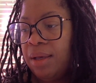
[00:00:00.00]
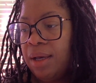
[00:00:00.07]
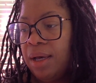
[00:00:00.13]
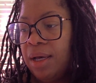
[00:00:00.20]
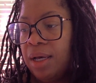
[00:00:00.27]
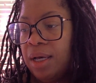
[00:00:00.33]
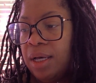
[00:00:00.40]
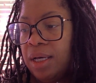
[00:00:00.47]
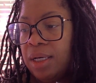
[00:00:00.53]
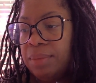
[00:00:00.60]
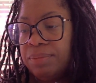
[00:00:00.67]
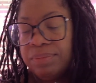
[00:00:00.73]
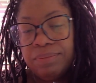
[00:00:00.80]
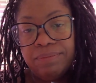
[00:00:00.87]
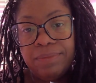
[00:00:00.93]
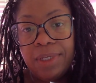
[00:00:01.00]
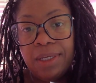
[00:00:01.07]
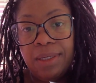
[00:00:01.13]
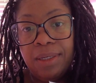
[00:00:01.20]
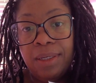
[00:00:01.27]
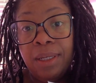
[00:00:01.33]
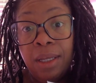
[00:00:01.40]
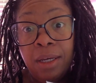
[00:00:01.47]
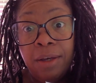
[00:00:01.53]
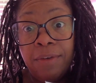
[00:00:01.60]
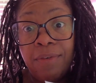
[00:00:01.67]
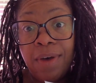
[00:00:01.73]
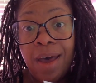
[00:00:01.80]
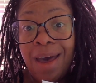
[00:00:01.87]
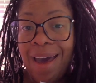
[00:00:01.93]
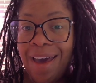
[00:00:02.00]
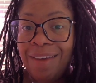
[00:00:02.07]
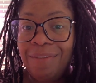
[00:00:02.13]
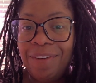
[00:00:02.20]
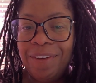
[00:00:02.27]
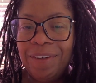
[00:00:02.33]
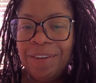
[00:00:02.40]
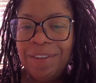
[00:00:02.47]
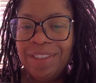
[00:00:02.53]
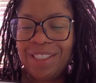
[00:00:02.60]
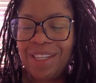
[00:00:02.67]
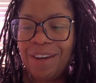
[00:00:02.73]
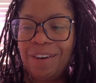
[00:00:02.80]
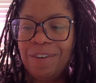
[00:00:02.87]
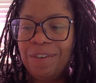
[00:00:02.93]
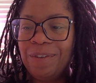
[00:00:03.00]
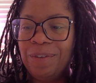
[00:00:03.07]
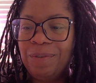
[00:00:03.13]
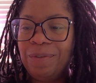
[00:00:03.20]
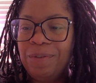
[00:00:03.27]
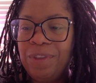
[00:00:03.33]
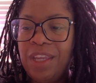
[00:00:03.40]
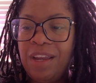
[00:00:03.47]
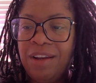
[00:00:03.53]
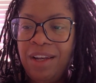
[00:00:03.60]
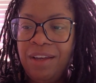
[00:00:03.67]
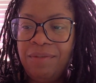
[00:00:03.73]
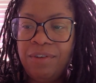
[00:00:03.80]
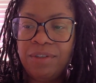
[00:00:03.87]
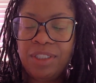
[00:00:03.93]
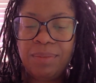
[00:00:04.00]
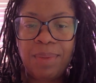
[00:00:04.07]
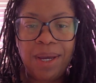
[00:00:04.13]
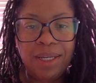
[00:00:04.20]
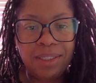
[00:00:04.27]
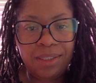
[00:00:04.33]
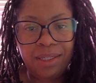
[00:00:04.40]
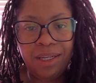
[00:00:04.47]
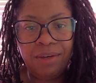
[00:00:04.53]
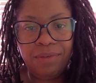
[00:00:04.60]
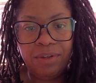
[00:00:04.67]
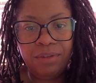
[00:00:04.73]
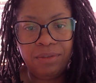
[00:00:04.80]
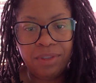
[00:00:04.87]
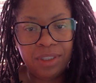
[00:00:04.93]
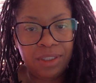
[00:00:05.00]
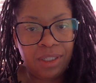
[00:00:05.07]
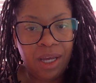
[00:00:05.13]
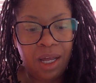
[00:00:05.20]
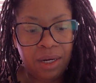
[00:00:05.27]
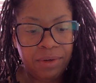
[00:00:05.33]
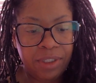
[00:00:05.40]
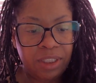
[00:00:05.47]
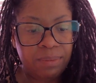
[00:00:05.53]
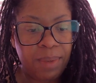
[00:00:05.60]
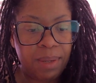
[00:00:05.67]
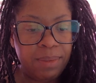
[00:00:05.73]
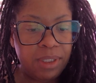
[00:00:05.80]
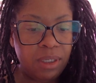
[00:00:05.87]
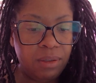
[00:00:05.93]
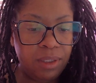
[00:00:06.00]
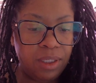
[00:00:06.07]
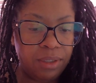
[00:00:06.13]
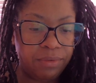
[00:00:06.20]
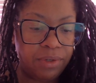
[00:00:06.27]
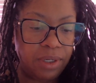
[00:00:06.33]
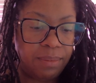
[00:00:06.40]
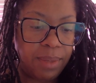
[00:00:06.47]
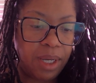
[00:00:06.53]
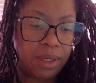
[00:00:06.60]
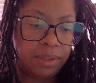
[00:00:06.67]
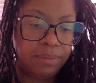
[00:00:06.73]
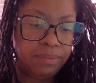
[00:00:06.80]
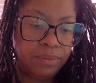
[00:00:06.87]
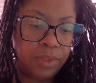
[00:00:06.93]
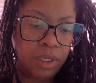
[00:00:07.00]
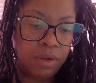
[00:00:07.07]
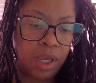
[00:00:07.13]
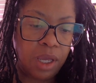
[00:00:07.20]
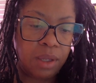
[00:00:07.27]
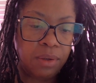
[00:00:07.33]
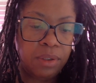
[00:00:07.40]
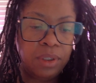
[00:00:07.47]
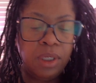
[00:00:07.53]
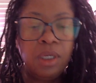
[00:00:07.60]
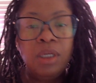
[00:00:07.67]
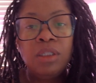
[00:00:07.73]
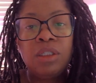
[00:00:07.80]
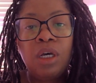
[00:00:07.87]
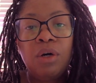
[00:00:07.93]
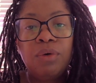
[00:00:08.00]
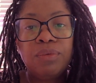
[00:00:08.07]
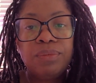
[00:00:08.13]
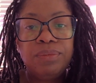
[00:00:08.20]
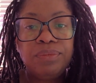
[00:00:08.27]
love hot food. So their level of spice level and tolerance may be totally different than mine. Okay. So